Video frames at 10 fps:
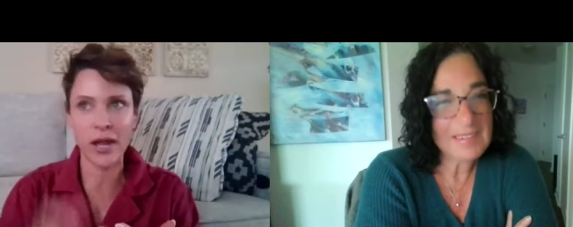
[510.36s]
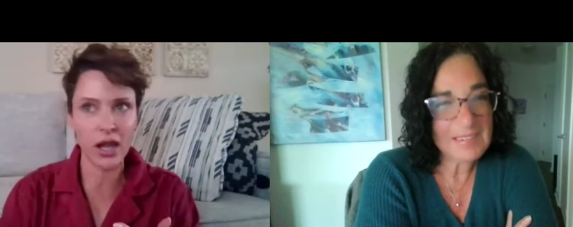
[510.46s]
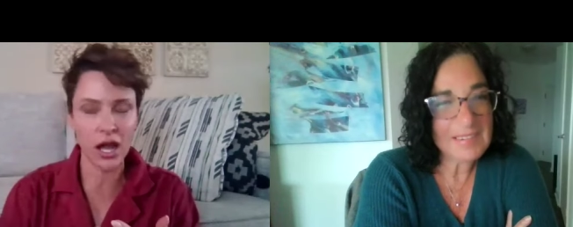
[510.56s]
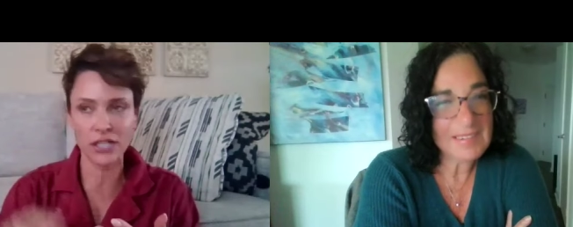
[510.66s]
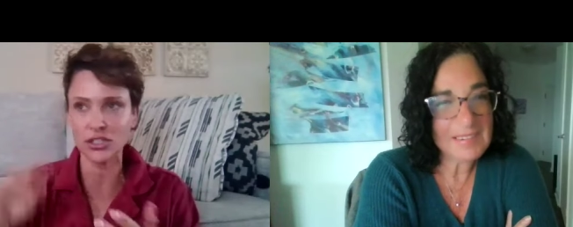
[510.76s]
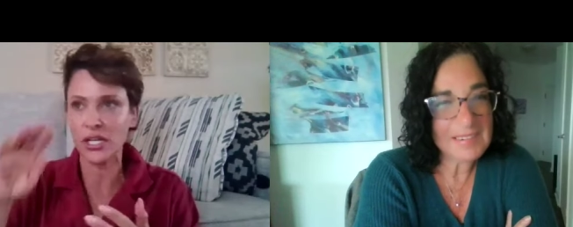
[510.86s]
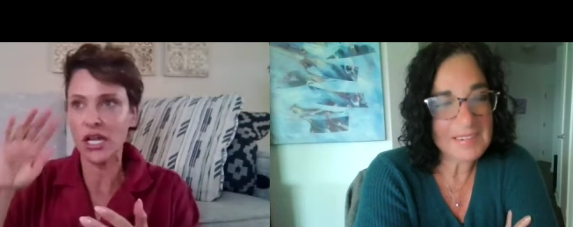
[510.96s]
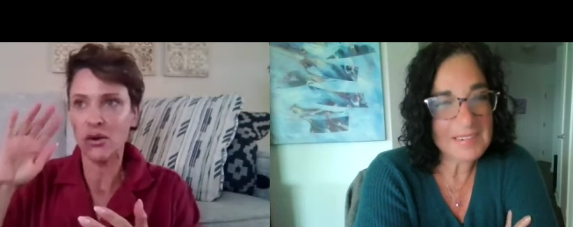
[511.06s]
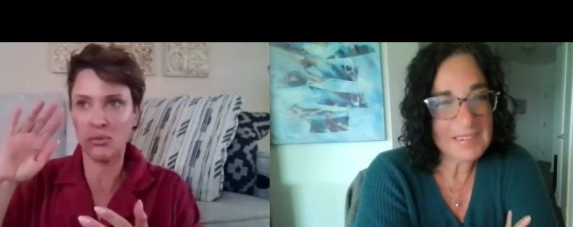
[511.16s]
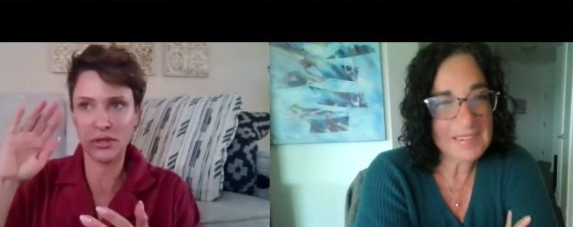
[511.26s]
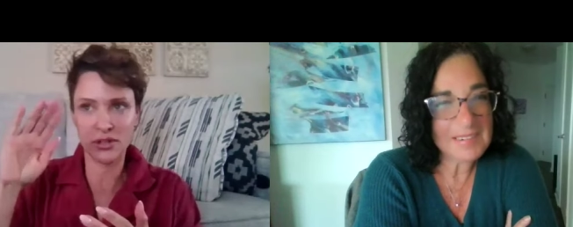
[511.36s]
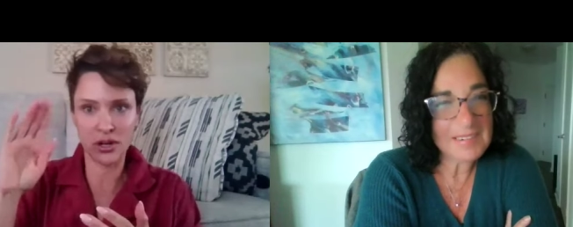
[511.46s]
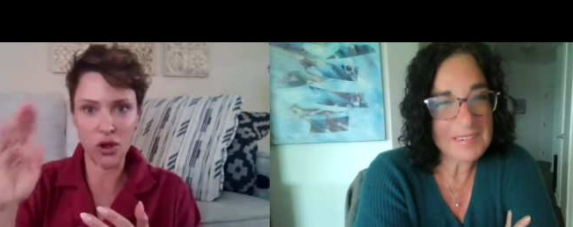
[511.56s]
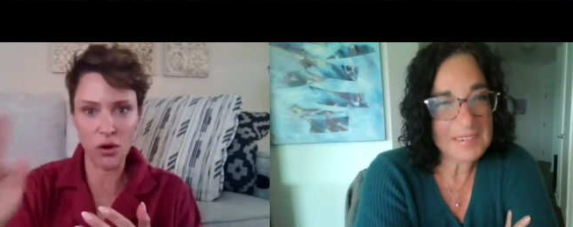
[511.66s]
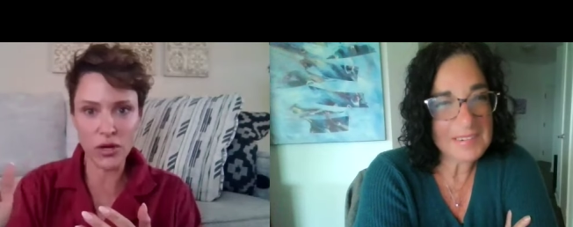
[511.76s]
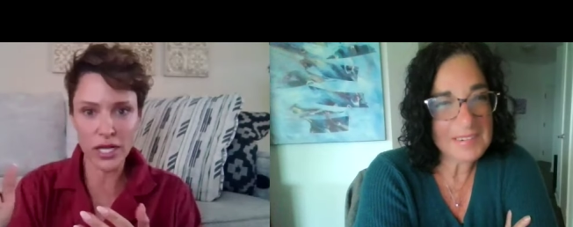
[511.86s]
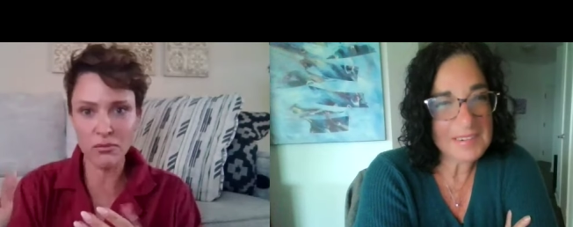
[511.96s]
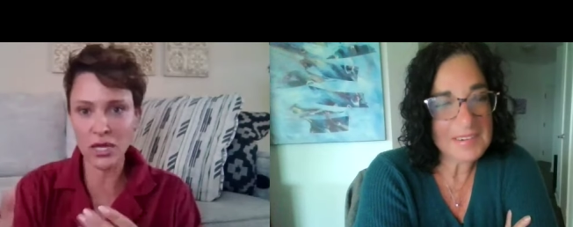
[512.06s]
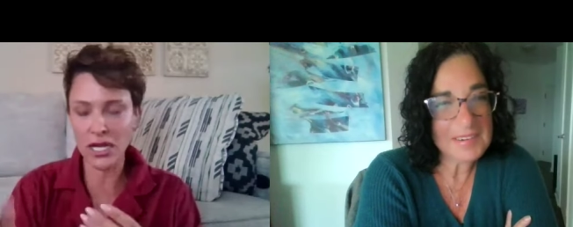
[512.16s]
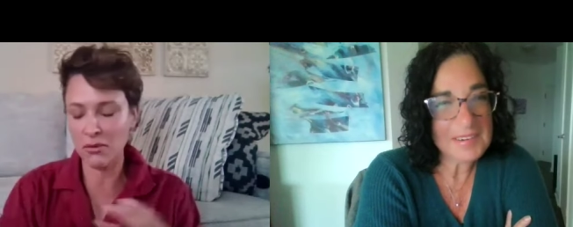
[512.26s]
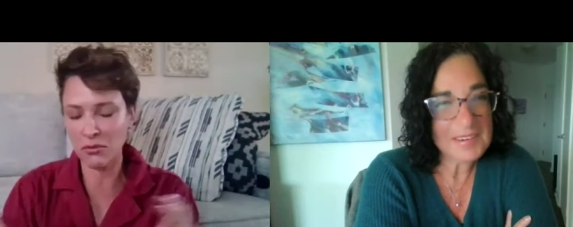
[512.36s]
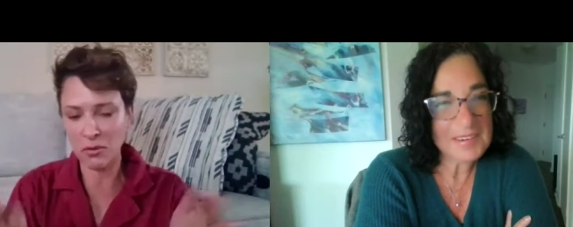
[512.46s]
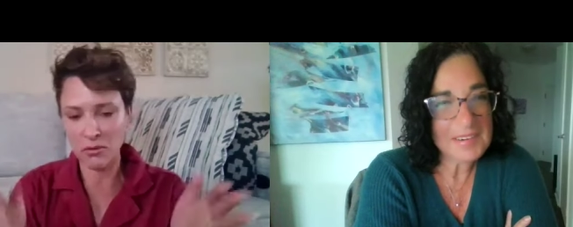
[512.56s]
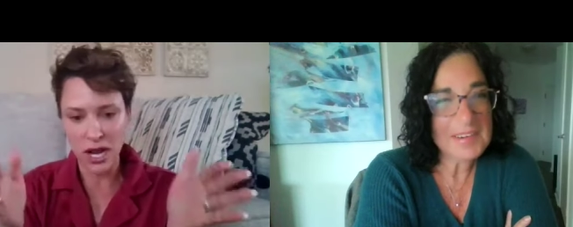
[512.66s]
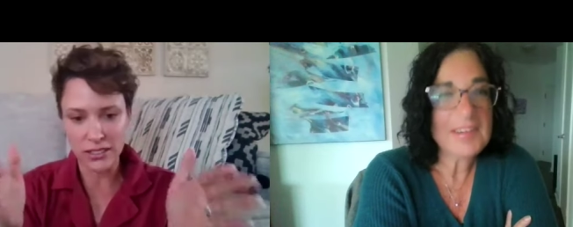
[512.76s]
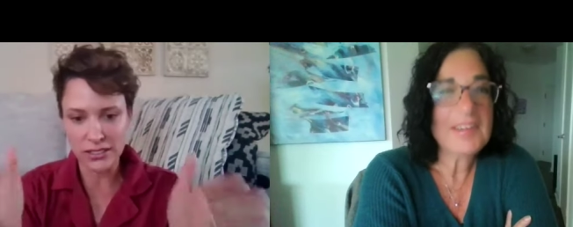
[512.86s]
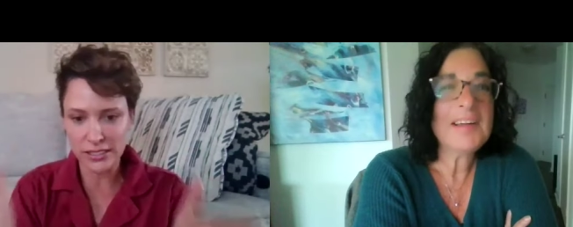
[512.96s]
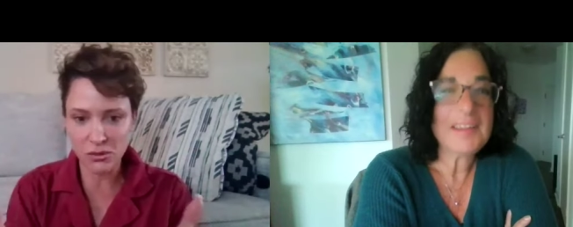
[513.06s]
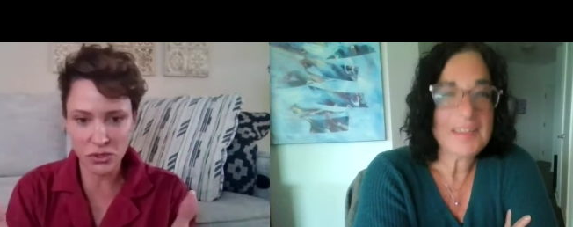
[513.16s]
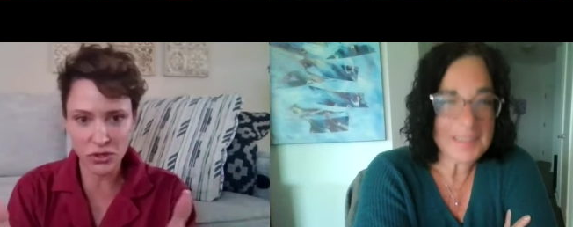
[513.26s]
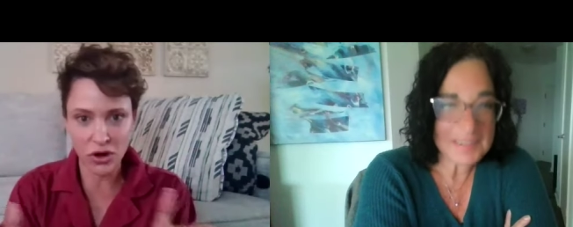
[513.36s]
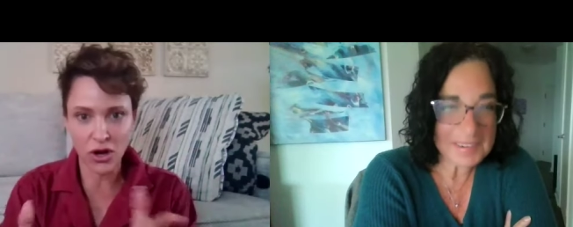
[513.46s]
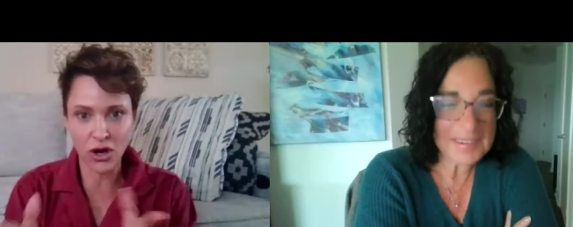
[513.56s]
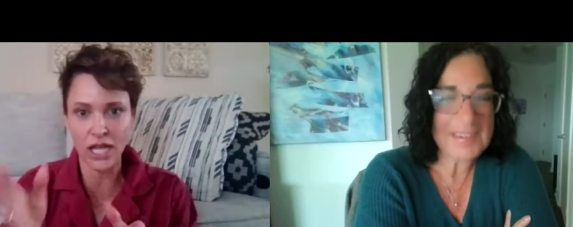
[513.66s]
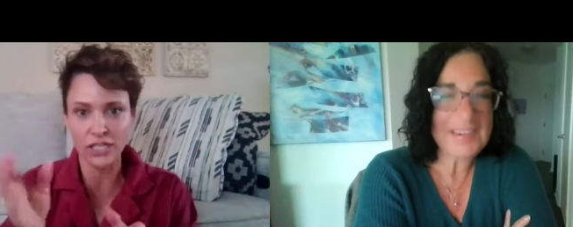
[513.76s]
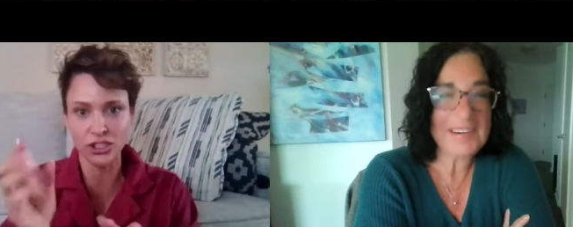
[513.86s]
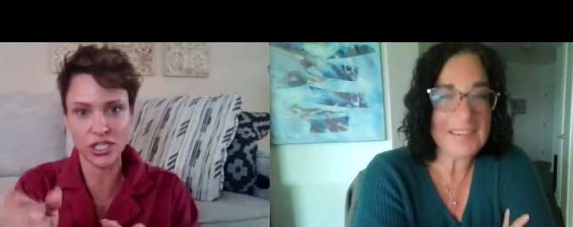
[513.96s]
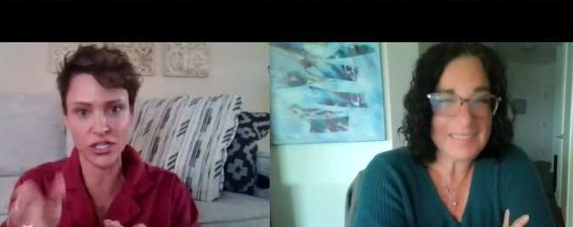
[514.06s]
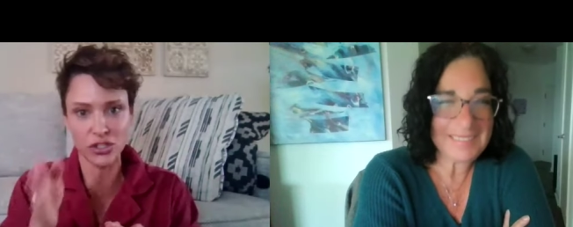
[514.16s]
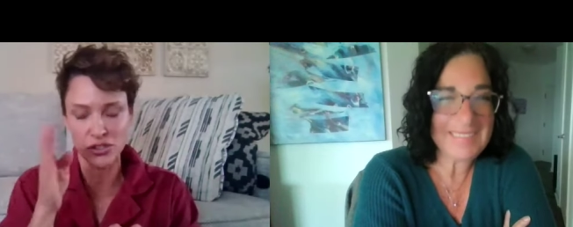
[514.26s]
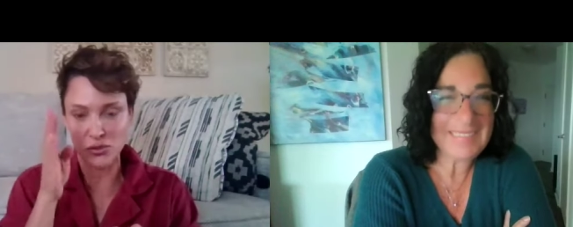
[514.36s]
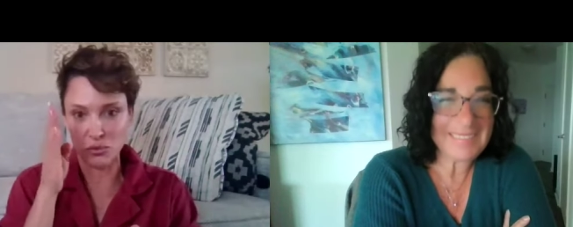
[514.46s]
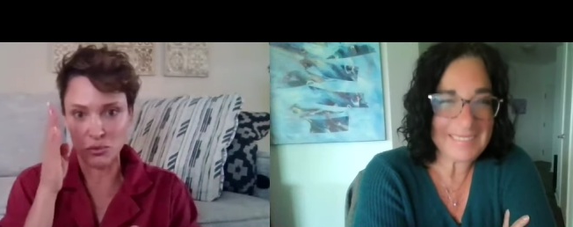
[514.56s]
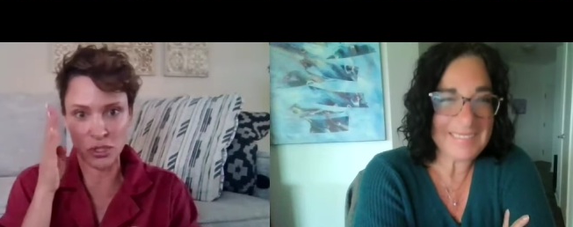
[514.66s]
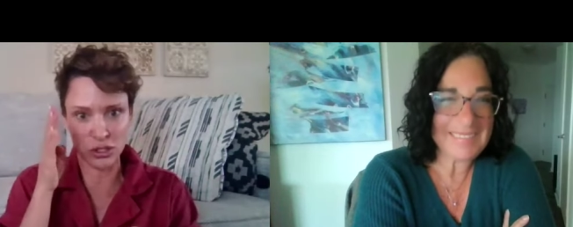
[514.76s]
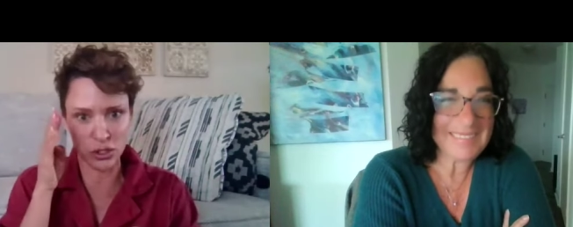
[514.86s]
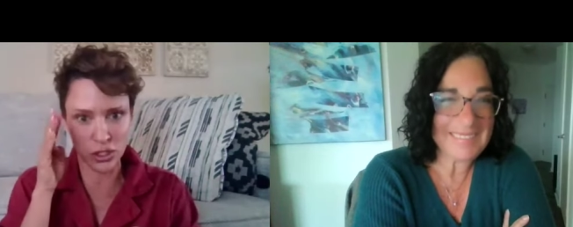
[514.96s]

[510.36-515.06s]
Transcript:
Speaker 1: my gosh. With Nicole Kidman, I remember I had a scene with her and she just would